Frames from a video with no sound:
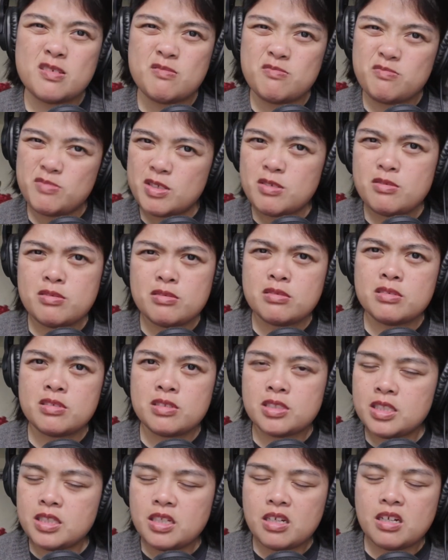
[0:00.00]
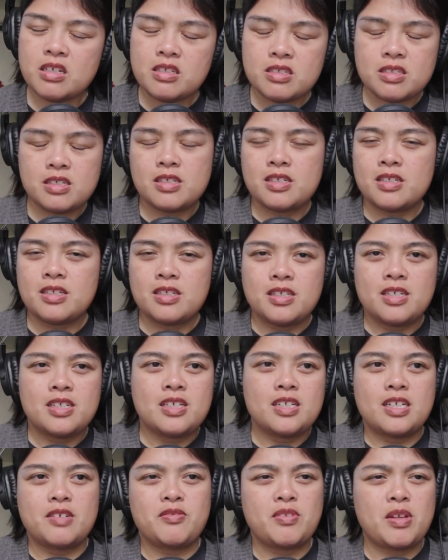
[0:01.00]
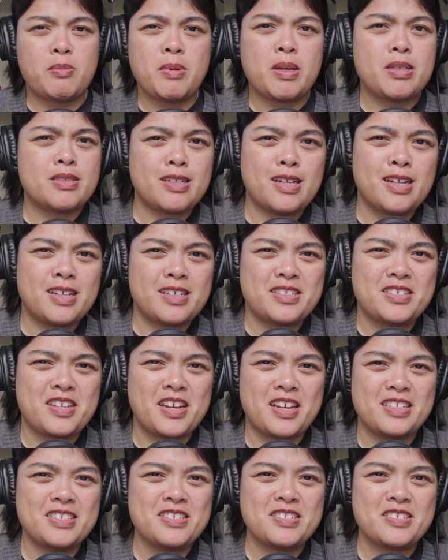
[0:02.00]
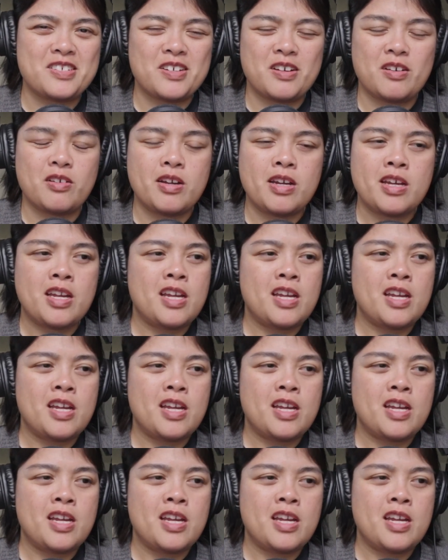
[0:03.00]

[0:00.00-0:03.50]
and minerals in there, if that makes any sense. So